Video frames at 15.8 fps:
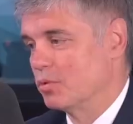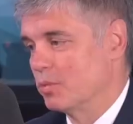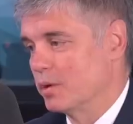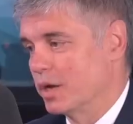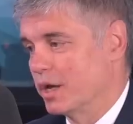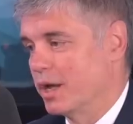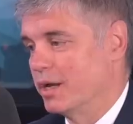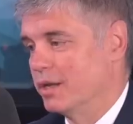who
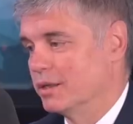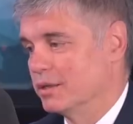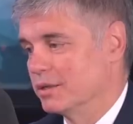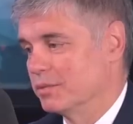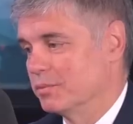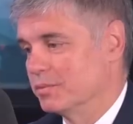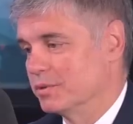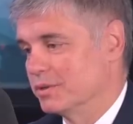were hailing
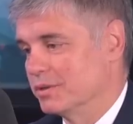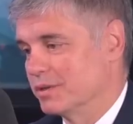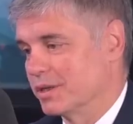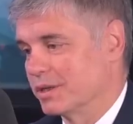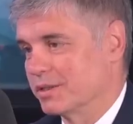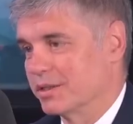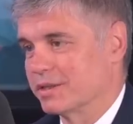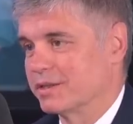them
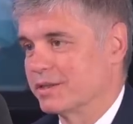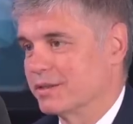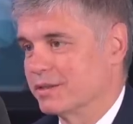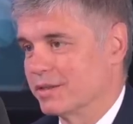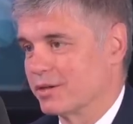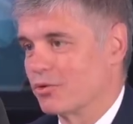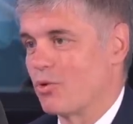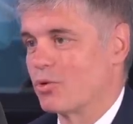
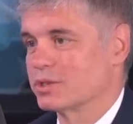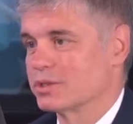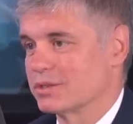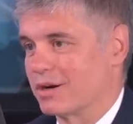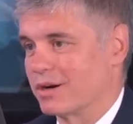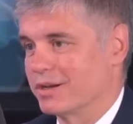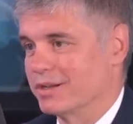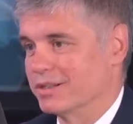like rock
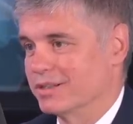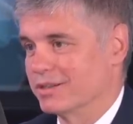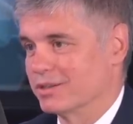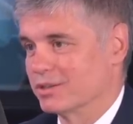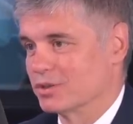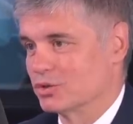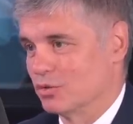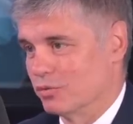star in
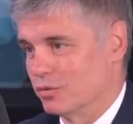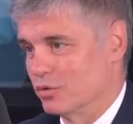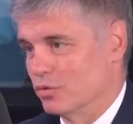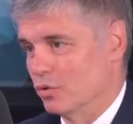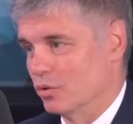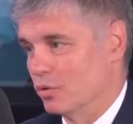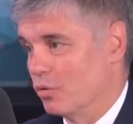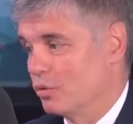
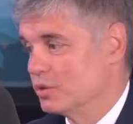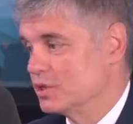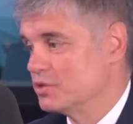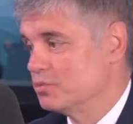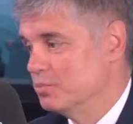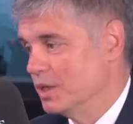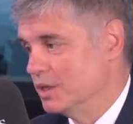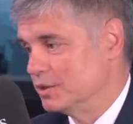Rostov-on-Don, or
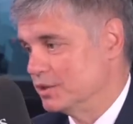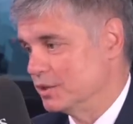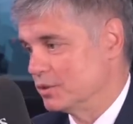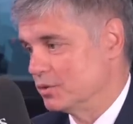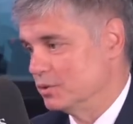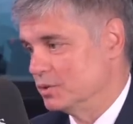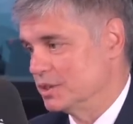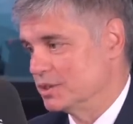this military
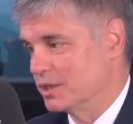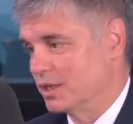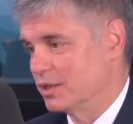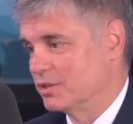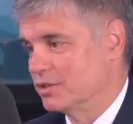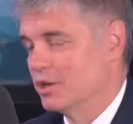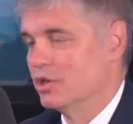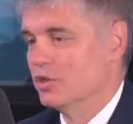who
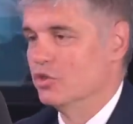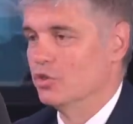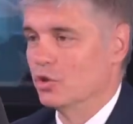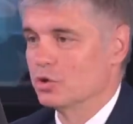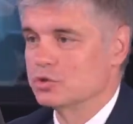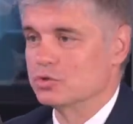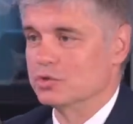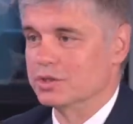decided
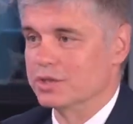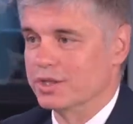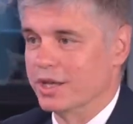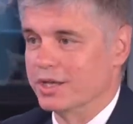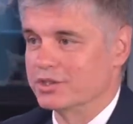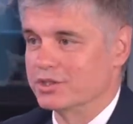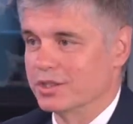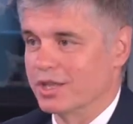not to
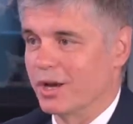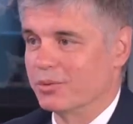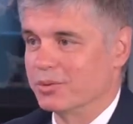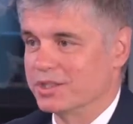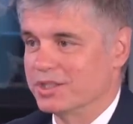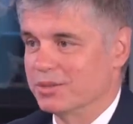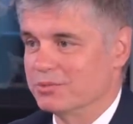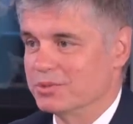engage,
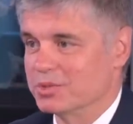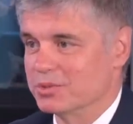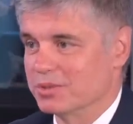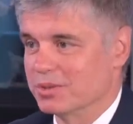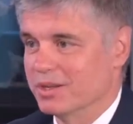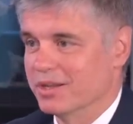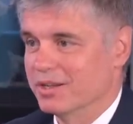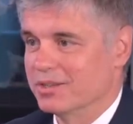allowing him
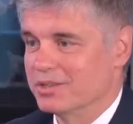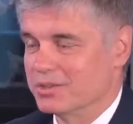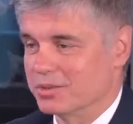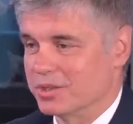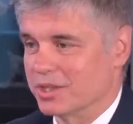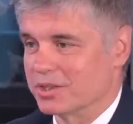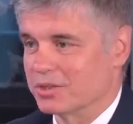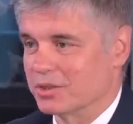to
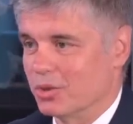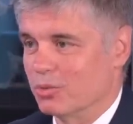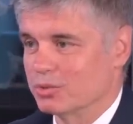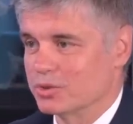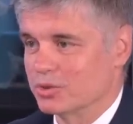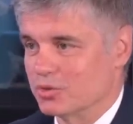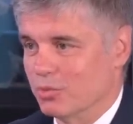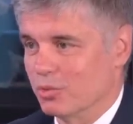get
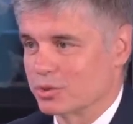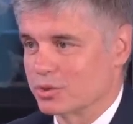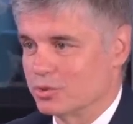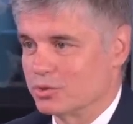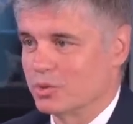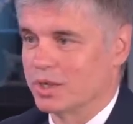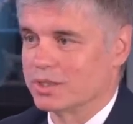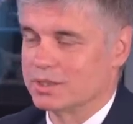closer to Moscow,
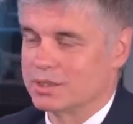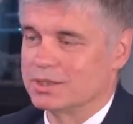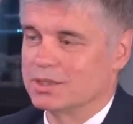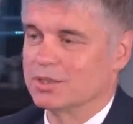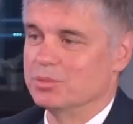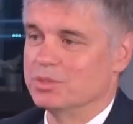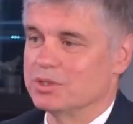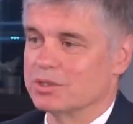200
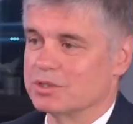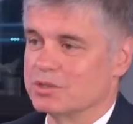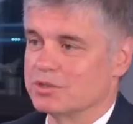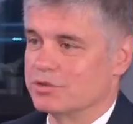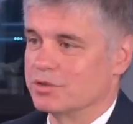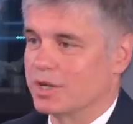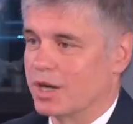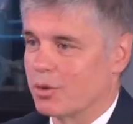kilometers,
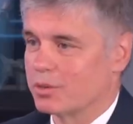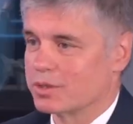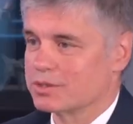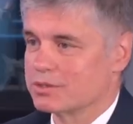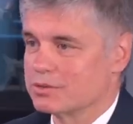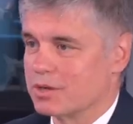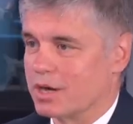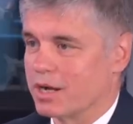3
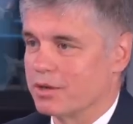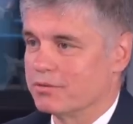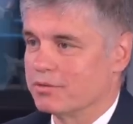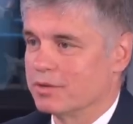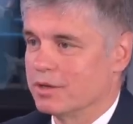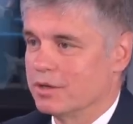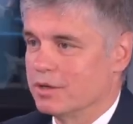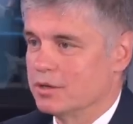hours drive.
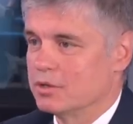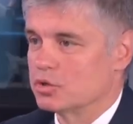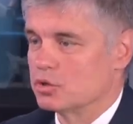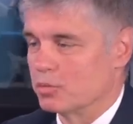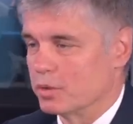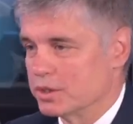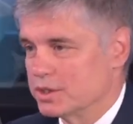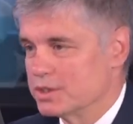
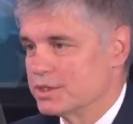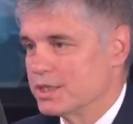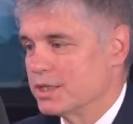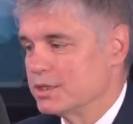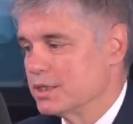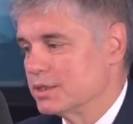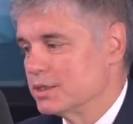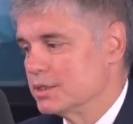So we
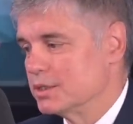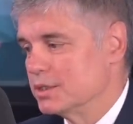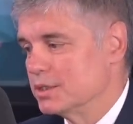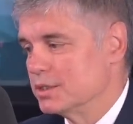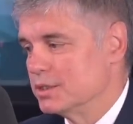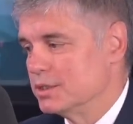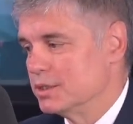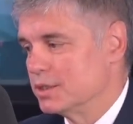understand that
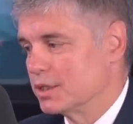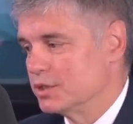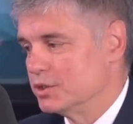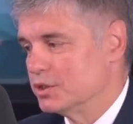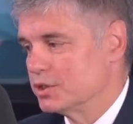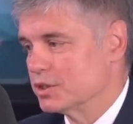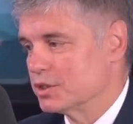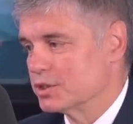the
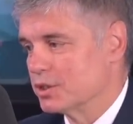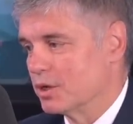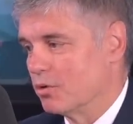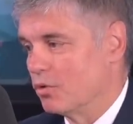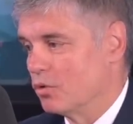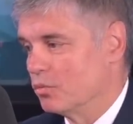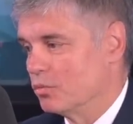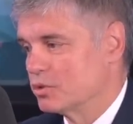conditions
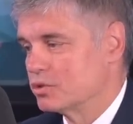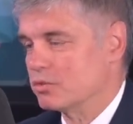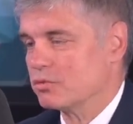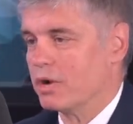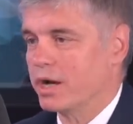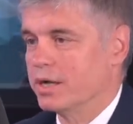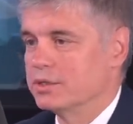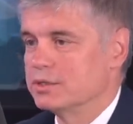are almost
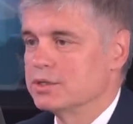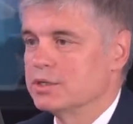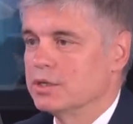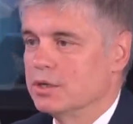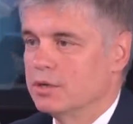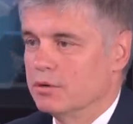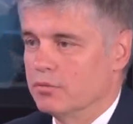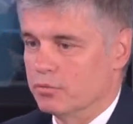right
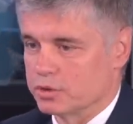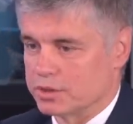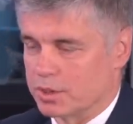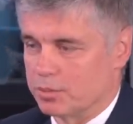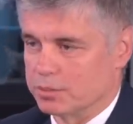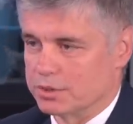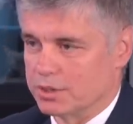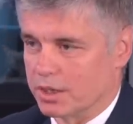for
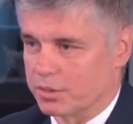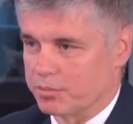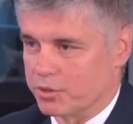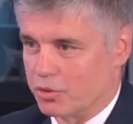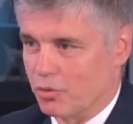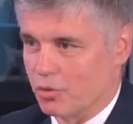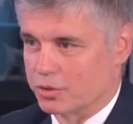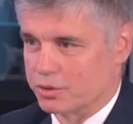somebody like
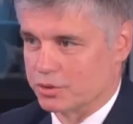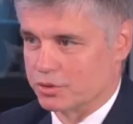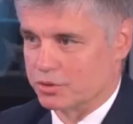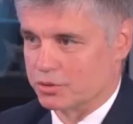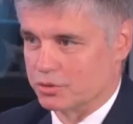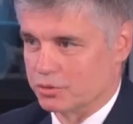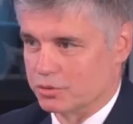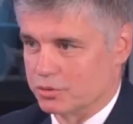Prigozhin
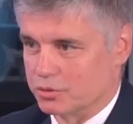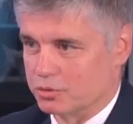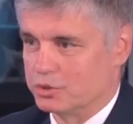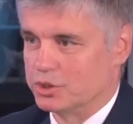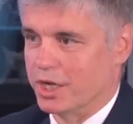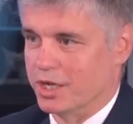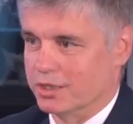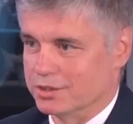to
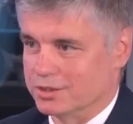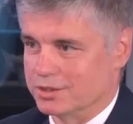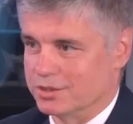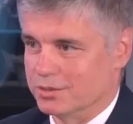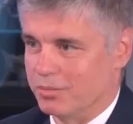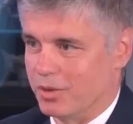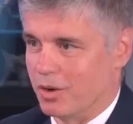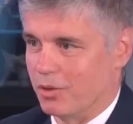challenge
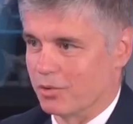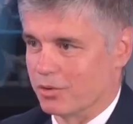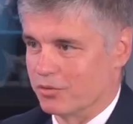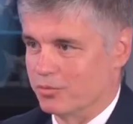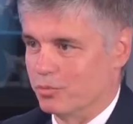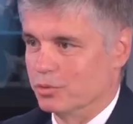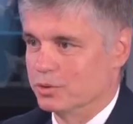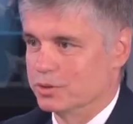the power
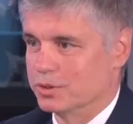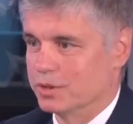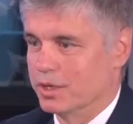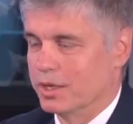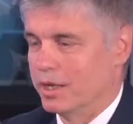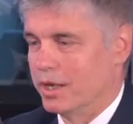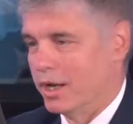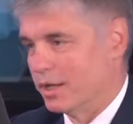of Putin.
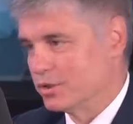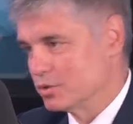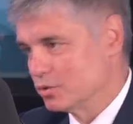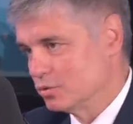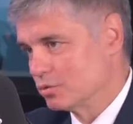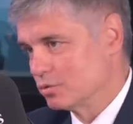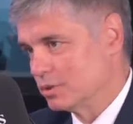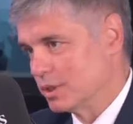And
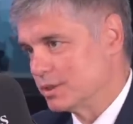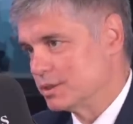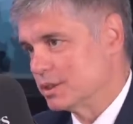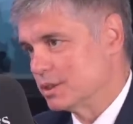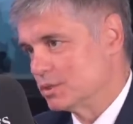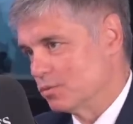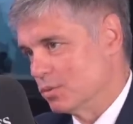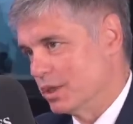sooner or
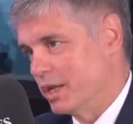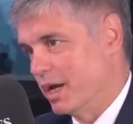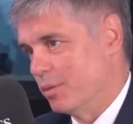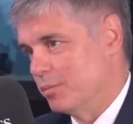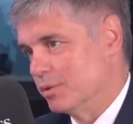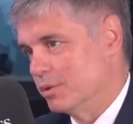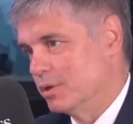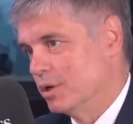later it will
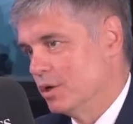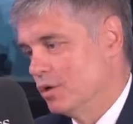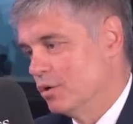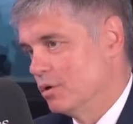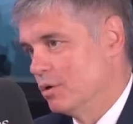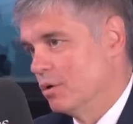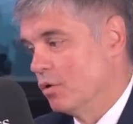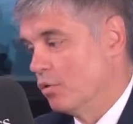happen. You
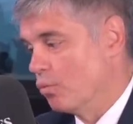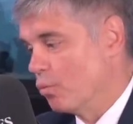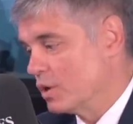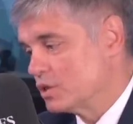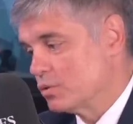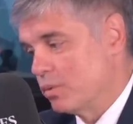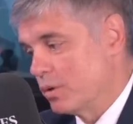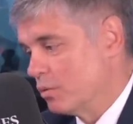think?
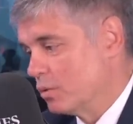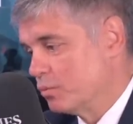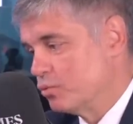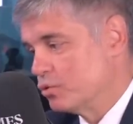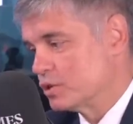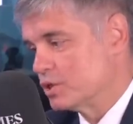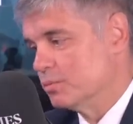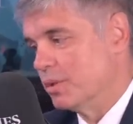Whether we will
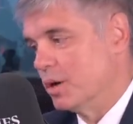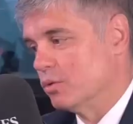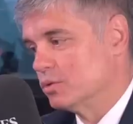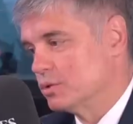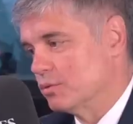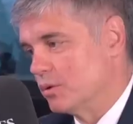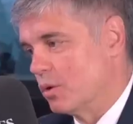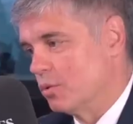push them
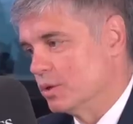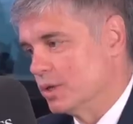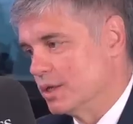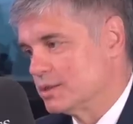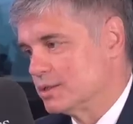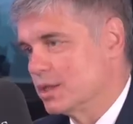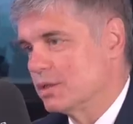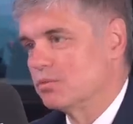out of our
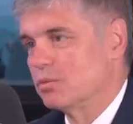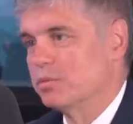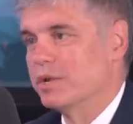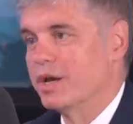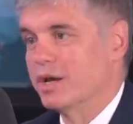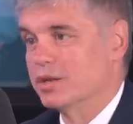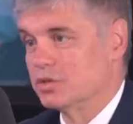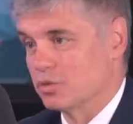lands, that will
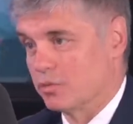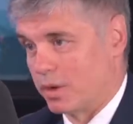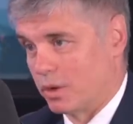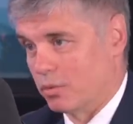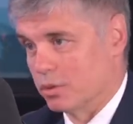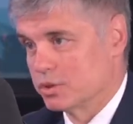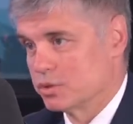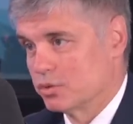be the end of
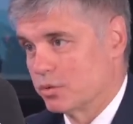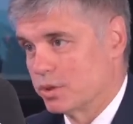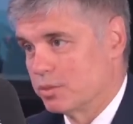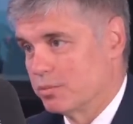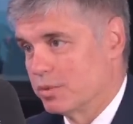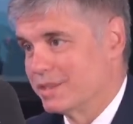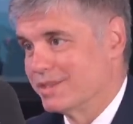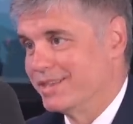our story,
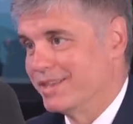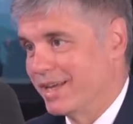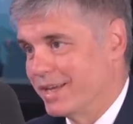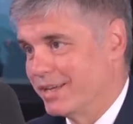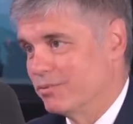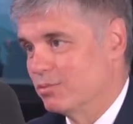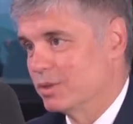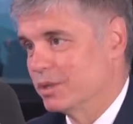but
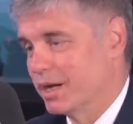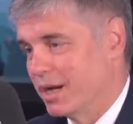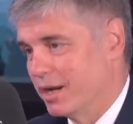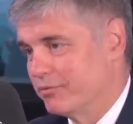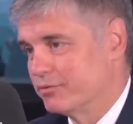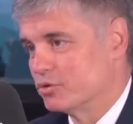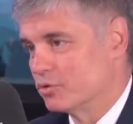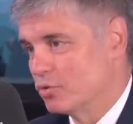they will
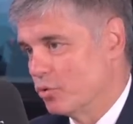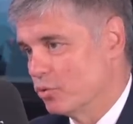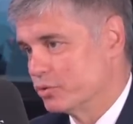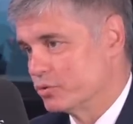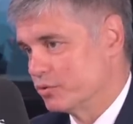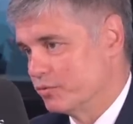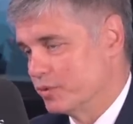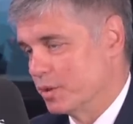have to go
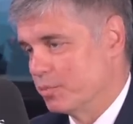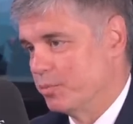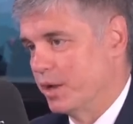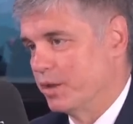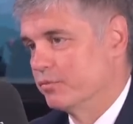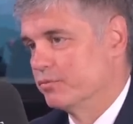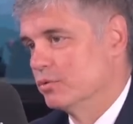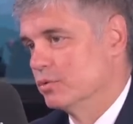through very
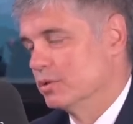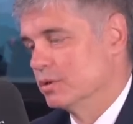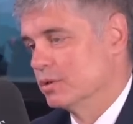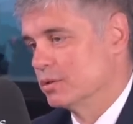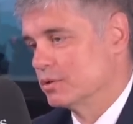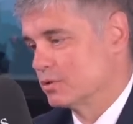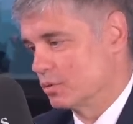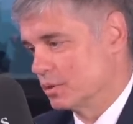painful
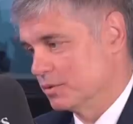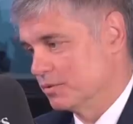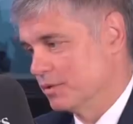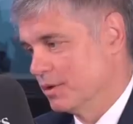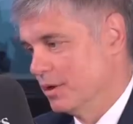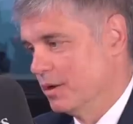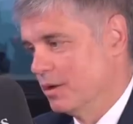sort of